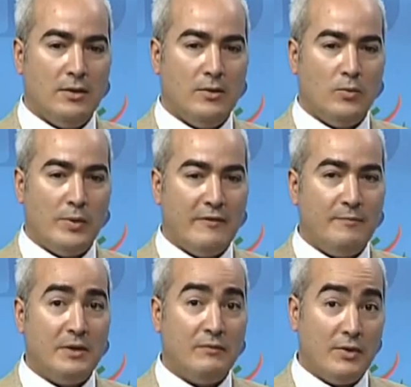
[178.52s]
we have
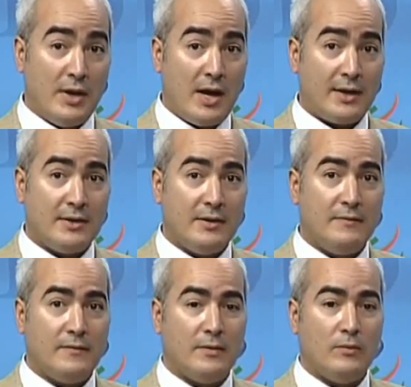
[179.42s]
been very
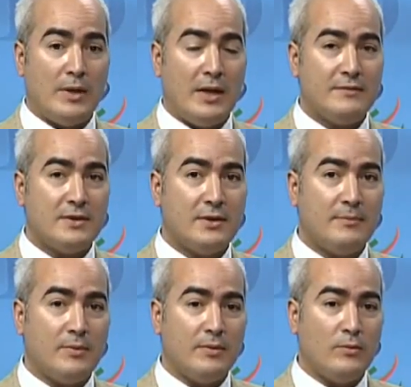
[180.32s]
active. We have set
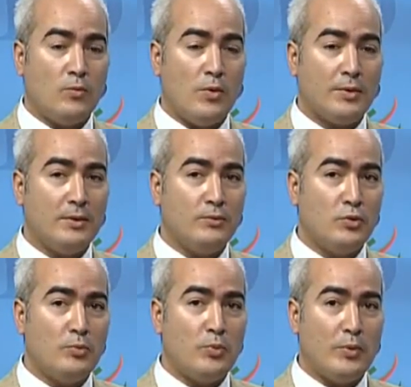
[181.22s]
up a working
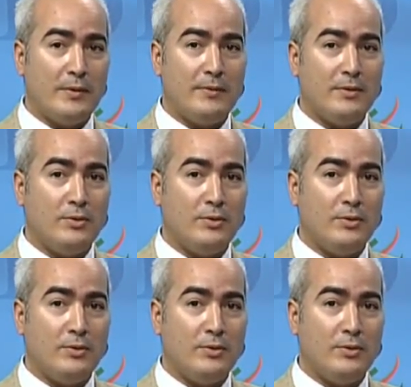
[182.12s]
group with